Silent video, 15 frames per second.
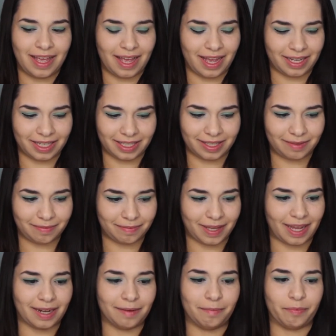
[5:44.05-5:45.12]
I just
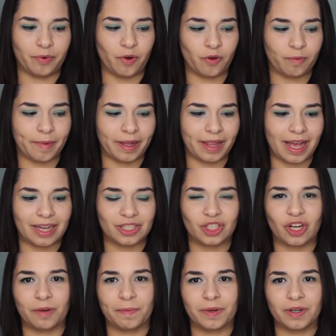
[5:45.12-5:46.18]
kind of broke my last
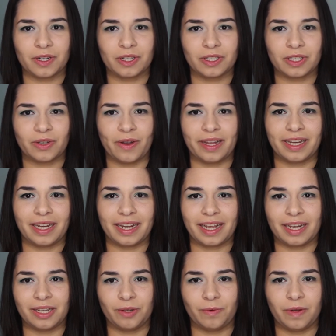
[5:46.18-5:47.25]
sharpener, so I need to
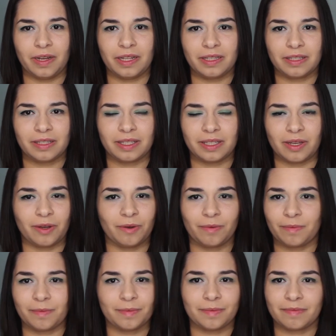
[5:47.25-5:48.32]
get a new one, so.
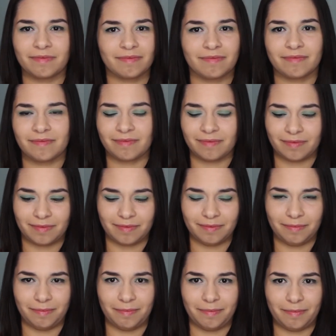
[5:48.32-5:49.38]

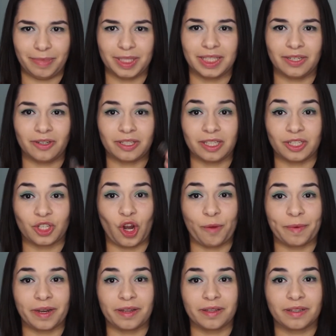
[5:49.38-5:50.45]
But seriously,
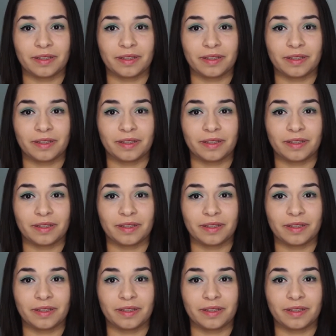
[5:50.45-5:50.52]
sharpen it.